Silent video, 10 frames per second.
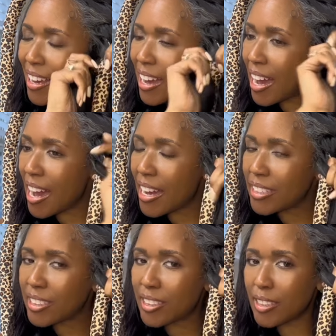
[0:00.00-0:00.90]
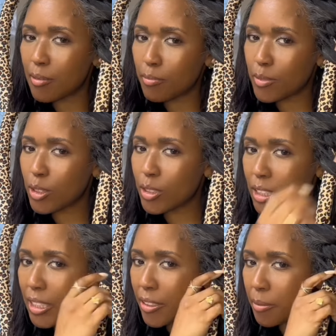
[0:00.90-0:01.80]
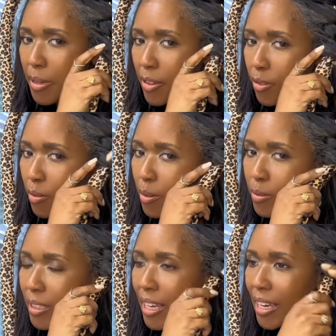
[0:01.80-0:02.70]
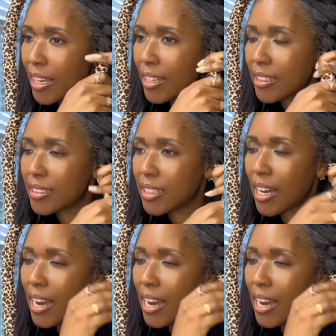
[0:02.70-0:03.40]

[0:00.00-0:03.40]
I just am used to clearing my throat, and I